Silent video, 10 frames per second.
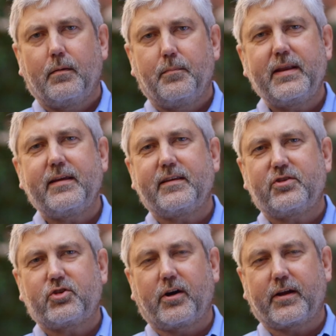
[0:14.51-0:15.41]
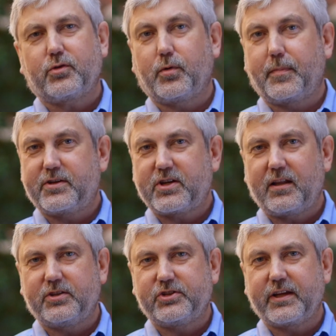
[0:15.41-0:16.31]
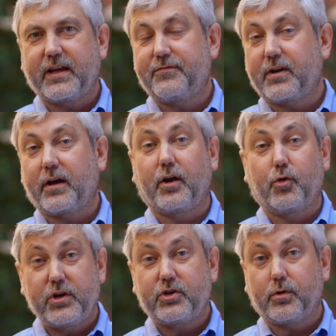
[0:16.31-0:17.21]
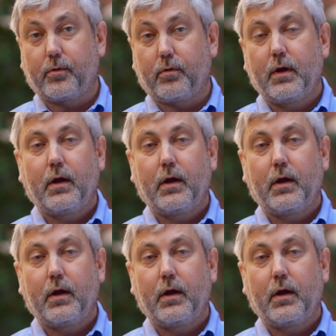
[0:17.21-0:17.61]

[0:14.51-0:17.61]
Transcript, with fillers: Meeting these targets will be challenging, if not unreachable,